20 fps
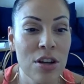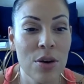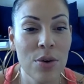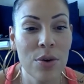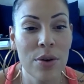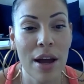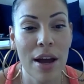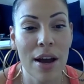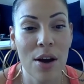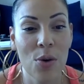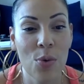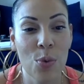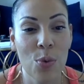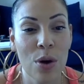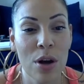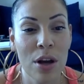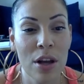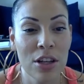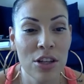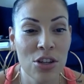you know now,
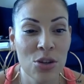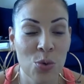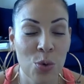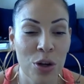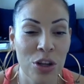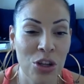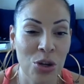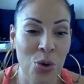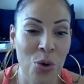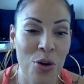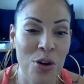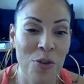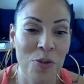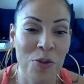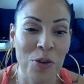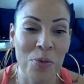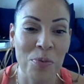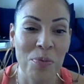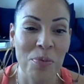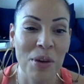which one
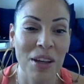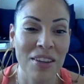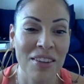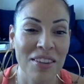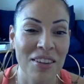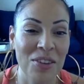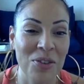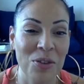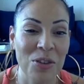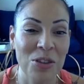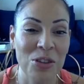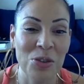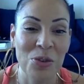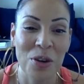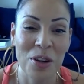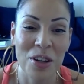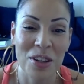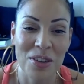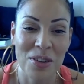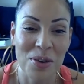of your mixes would you
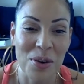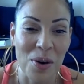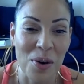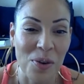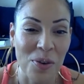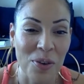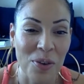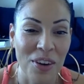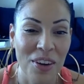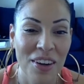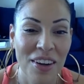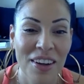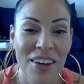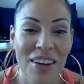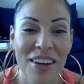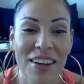want to do over?